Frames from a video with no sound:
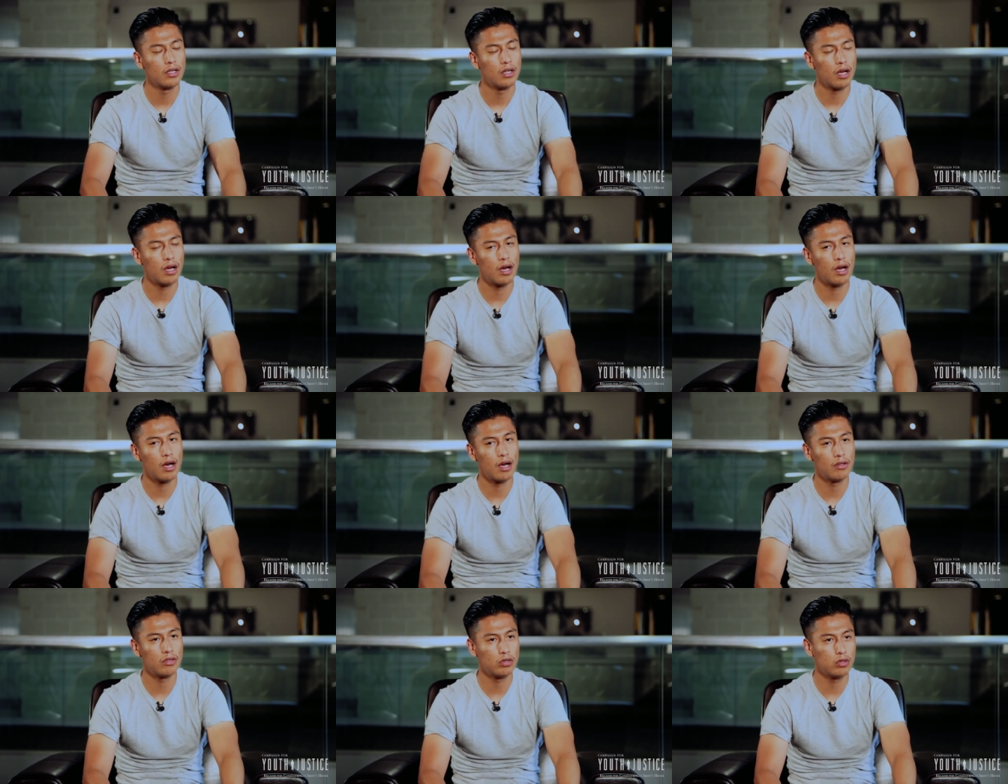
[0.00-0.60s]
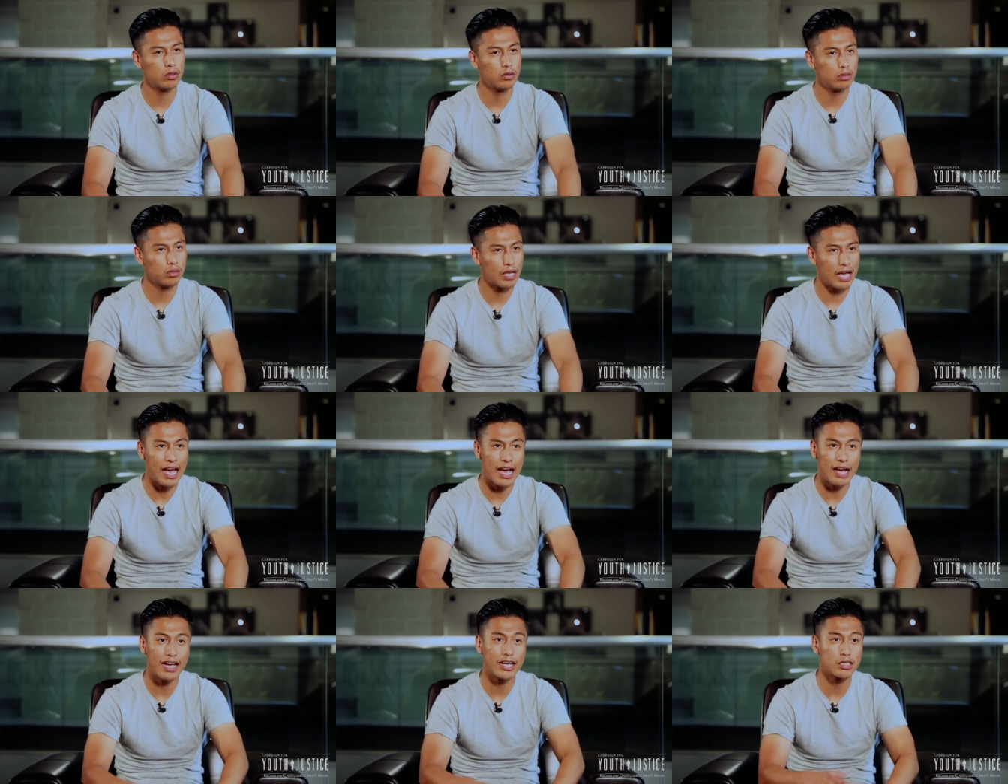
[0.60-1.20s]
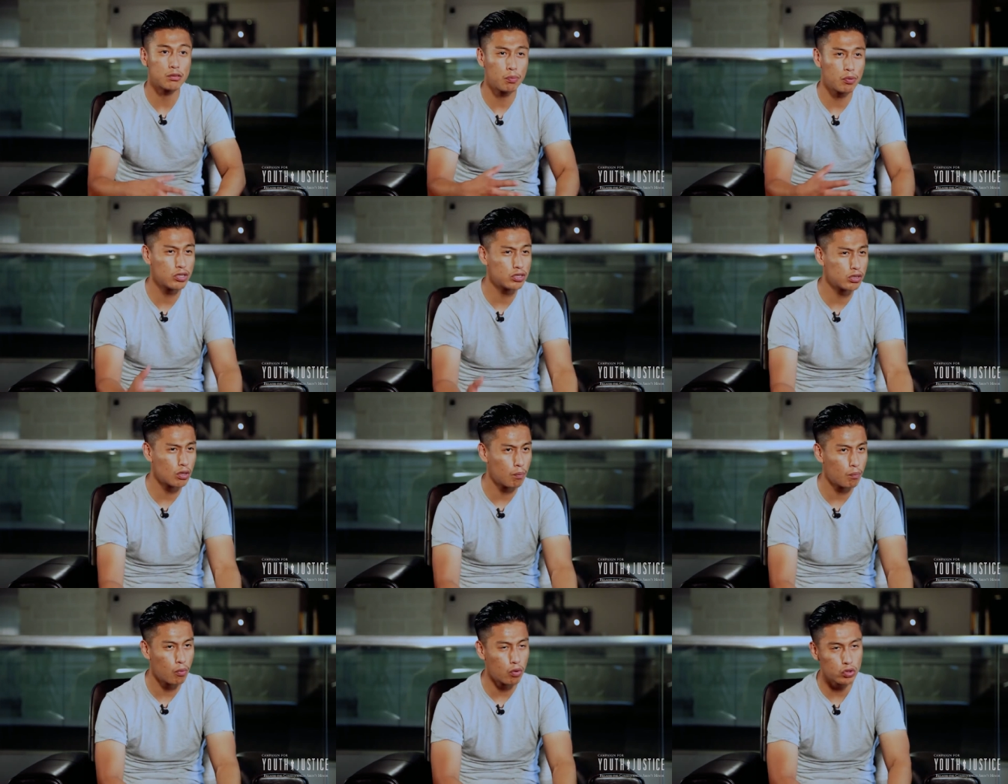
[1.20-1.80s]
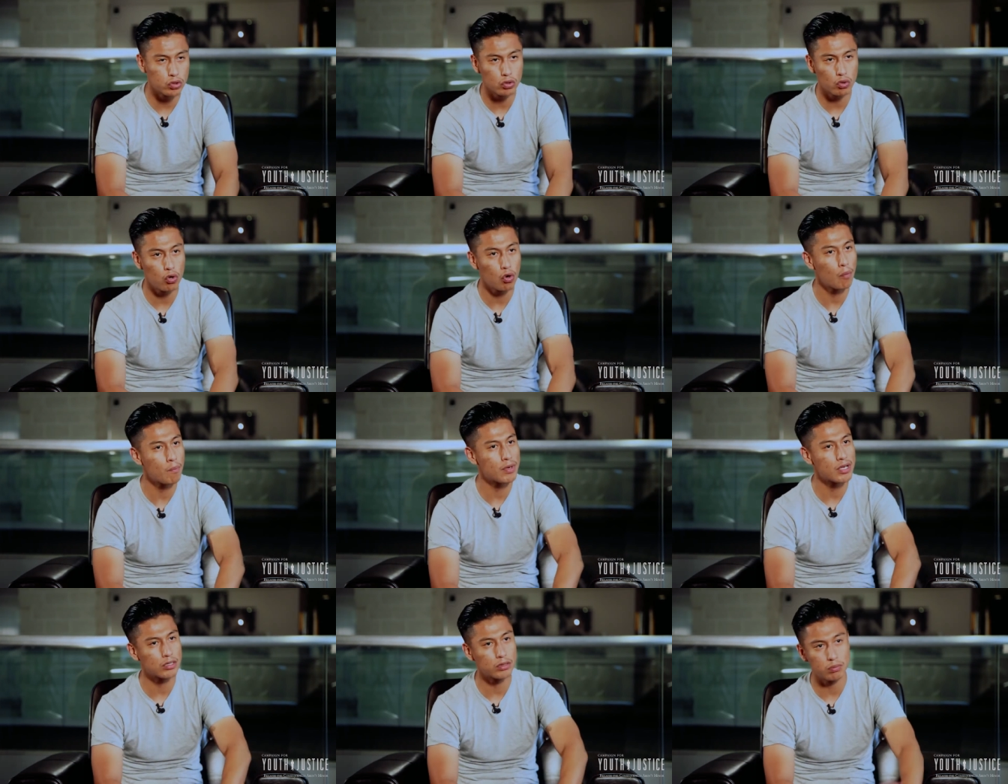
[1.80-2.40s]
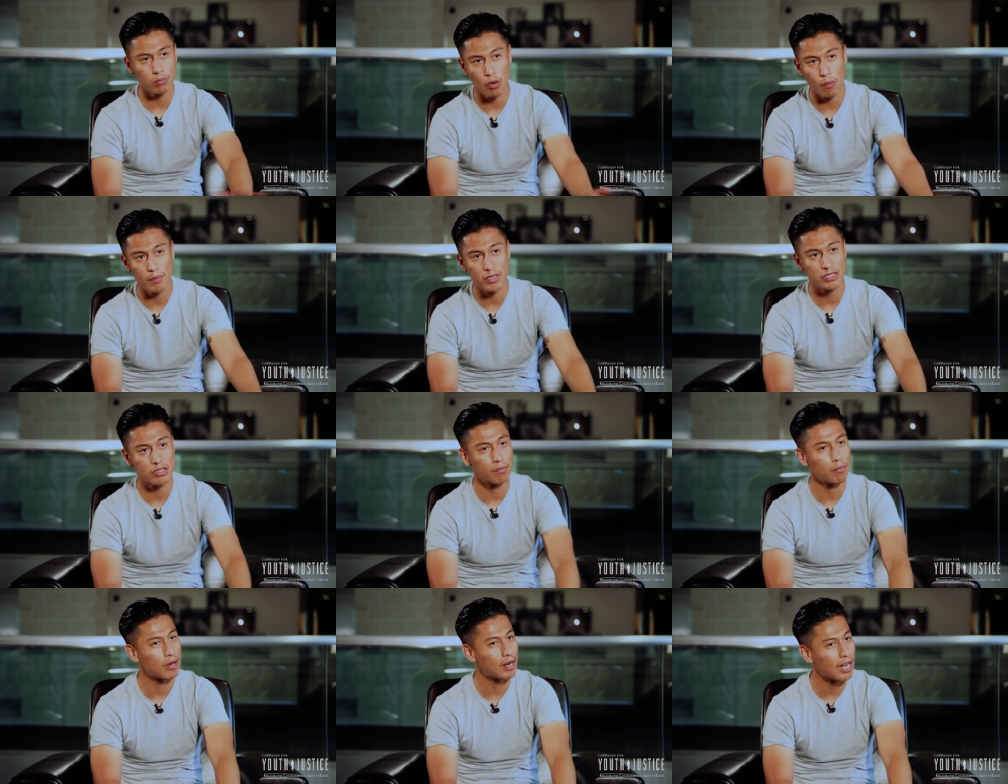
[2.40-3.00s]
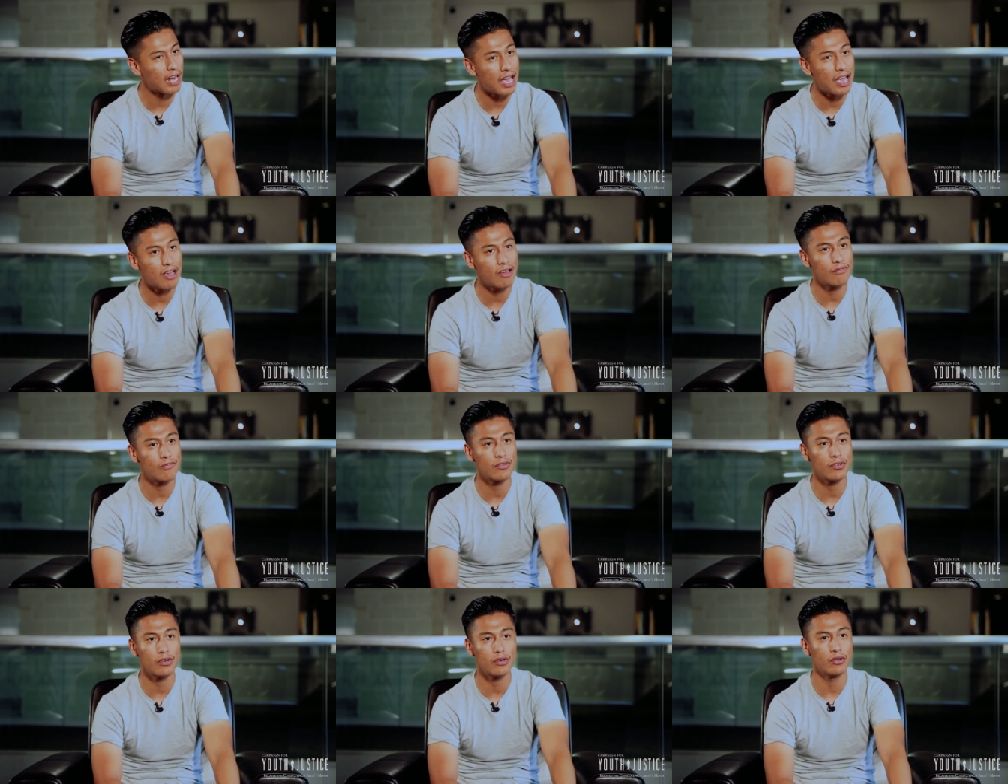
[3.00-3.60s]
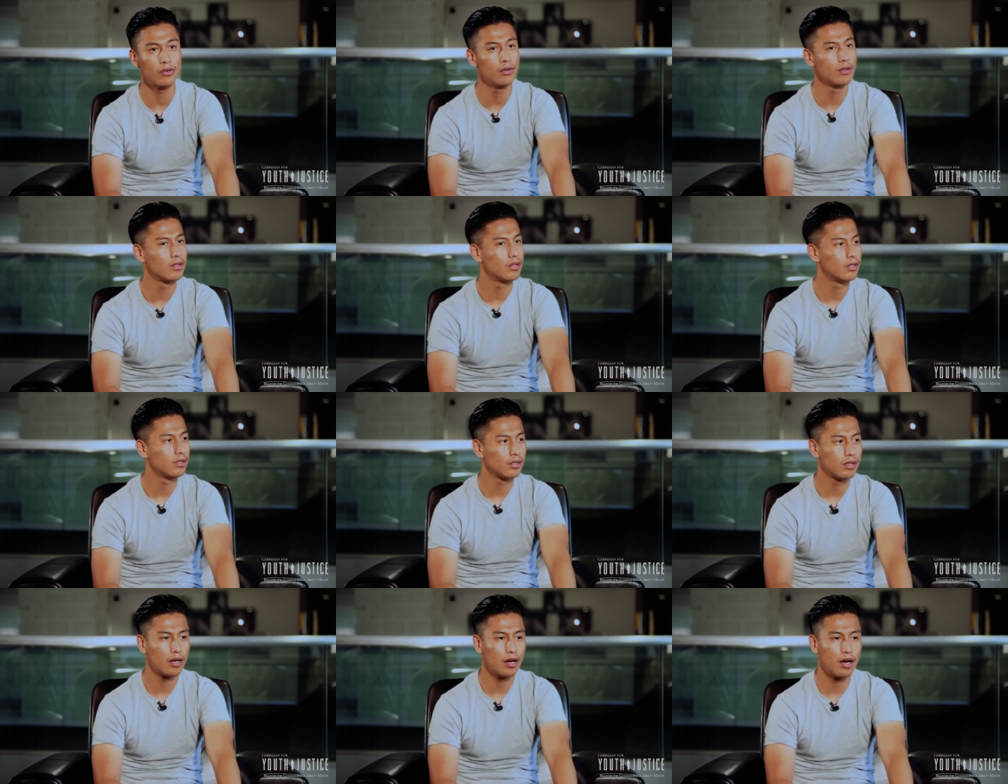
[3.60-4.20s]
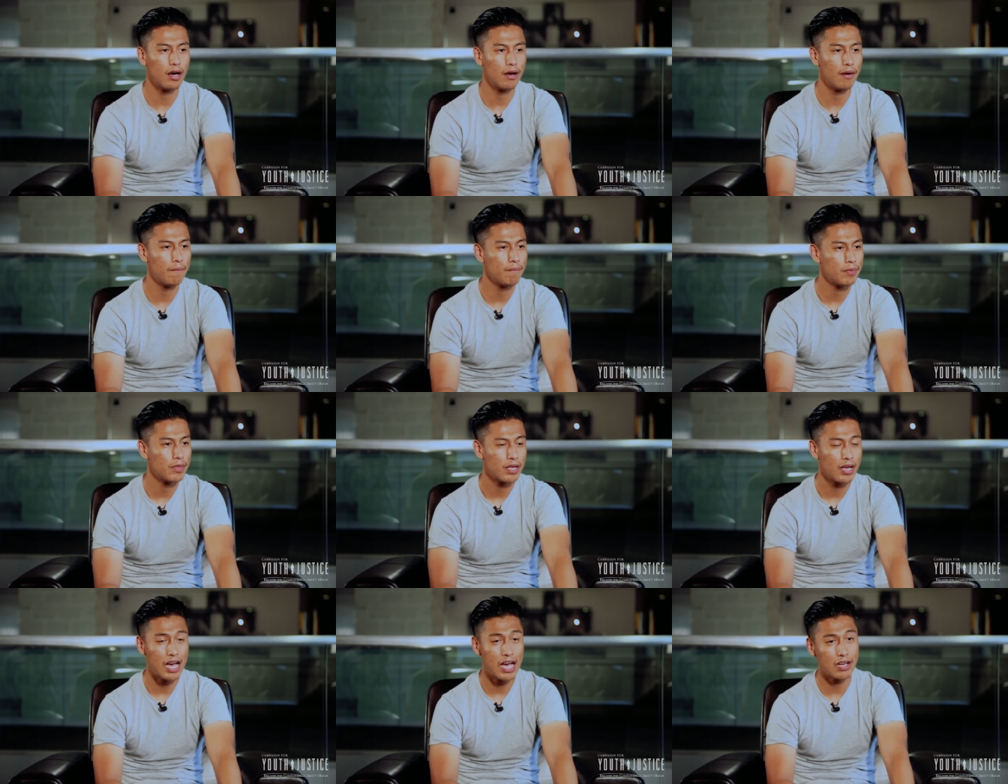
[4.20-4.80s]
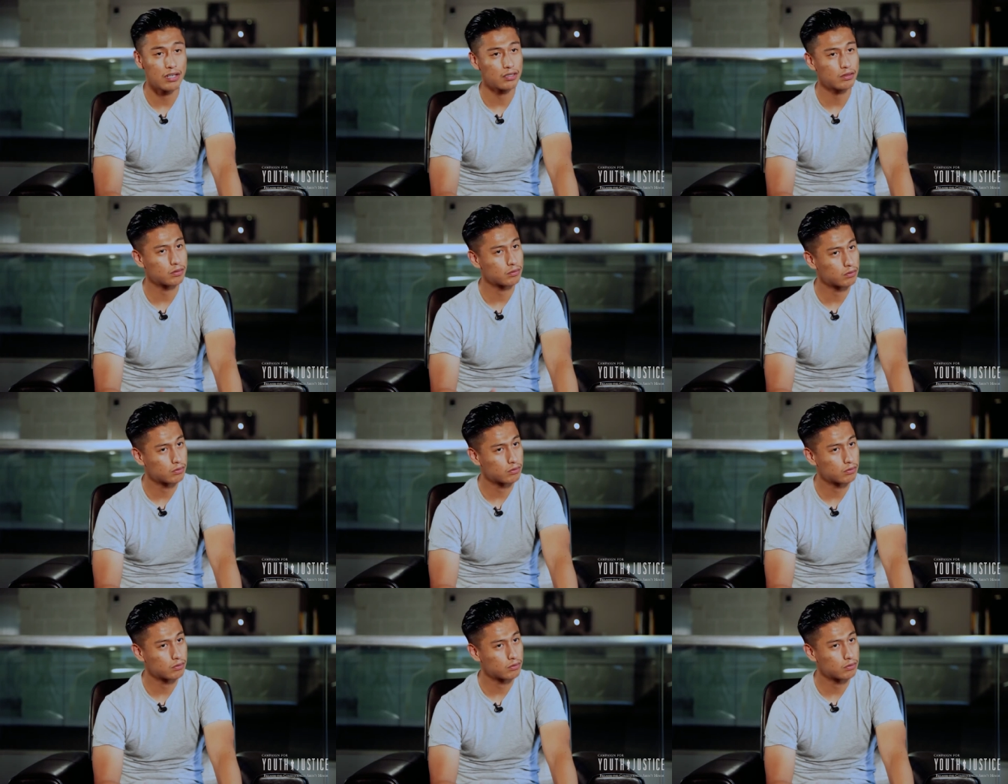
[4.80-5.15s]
Uh, I experienced the most gloomiest moments of my life, you know. Uh, I